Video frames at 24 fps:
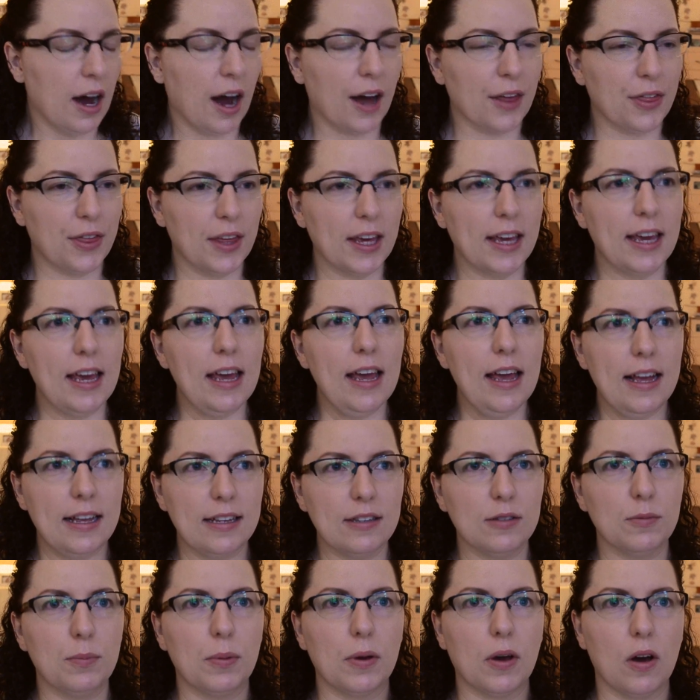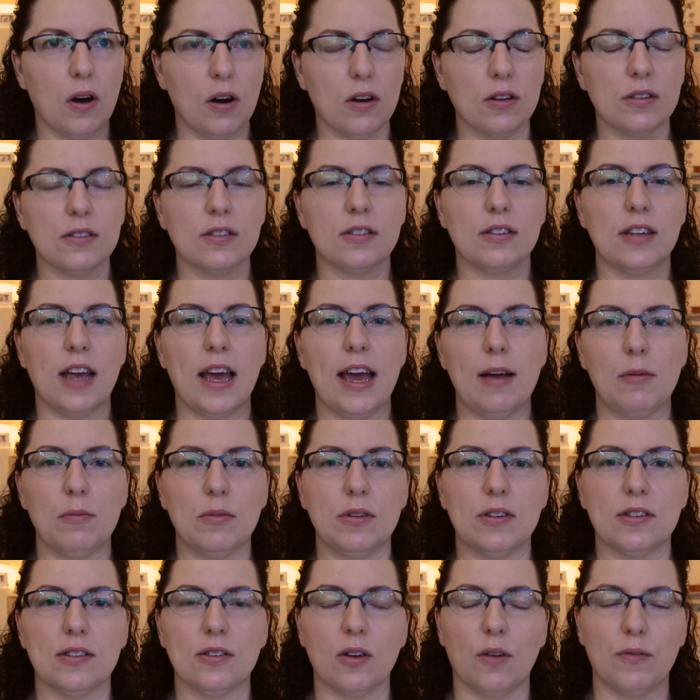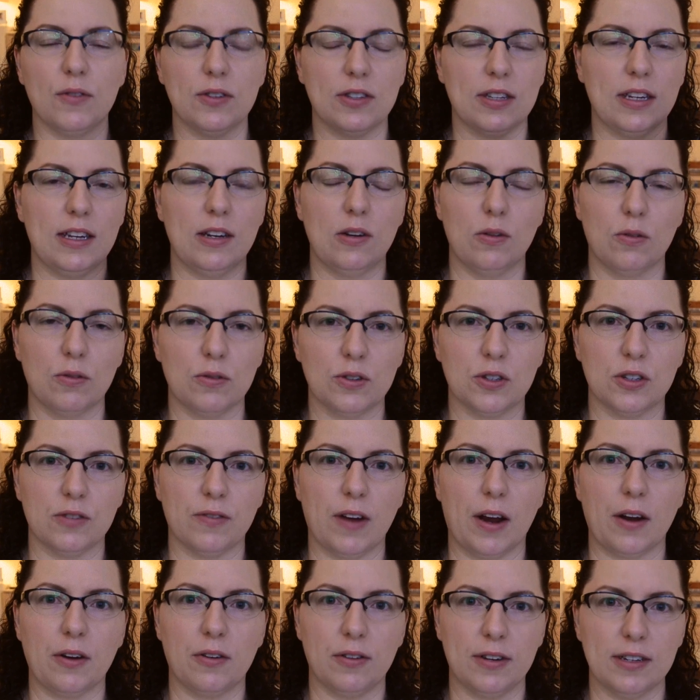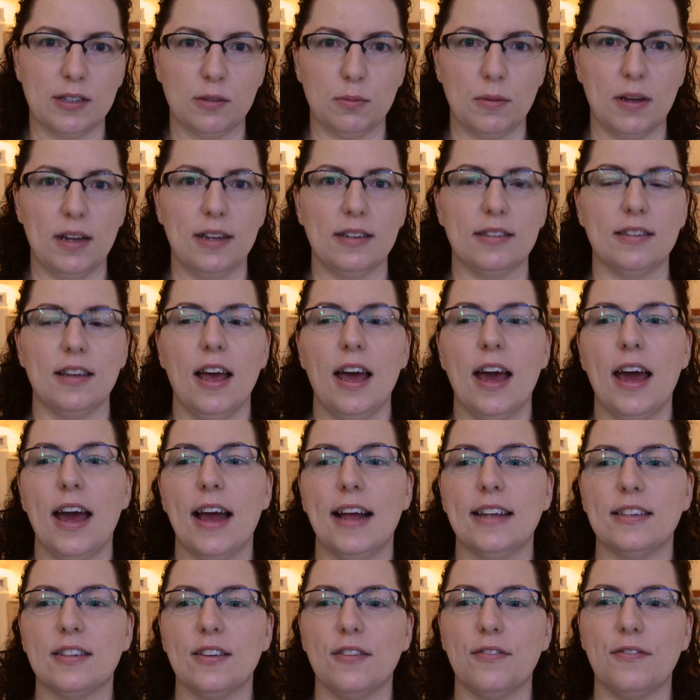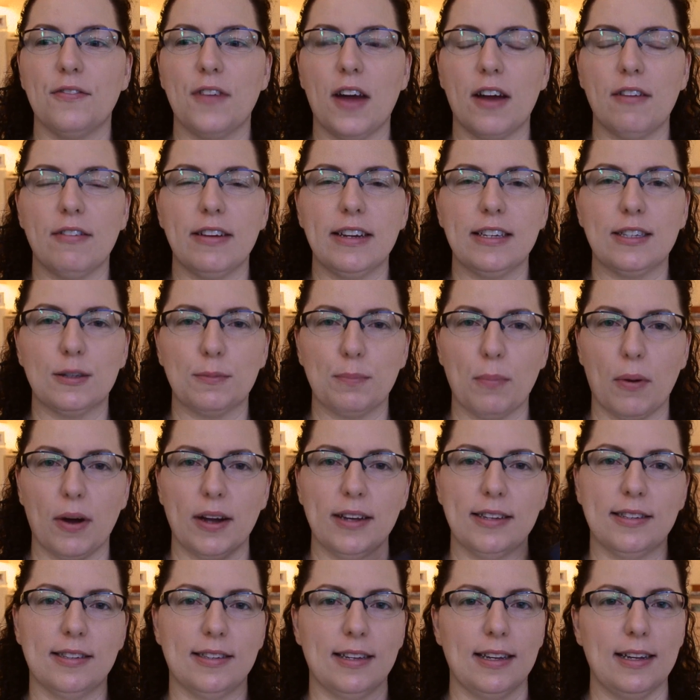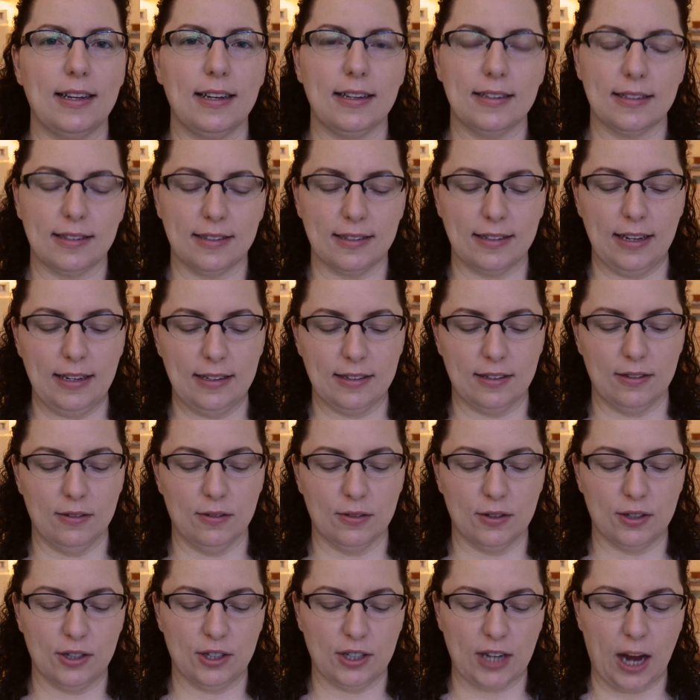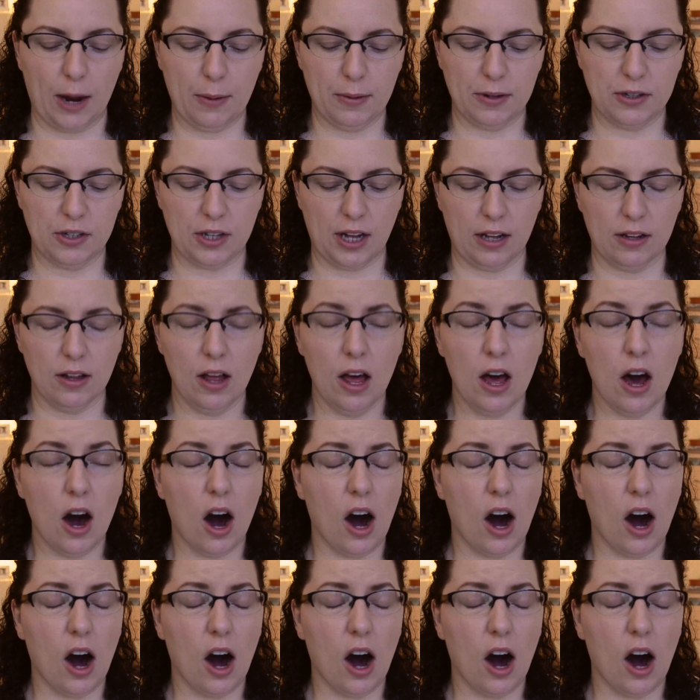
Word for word: I think it is because it was obviously launched around Christmas. It's a very spicy seasonal shower gel.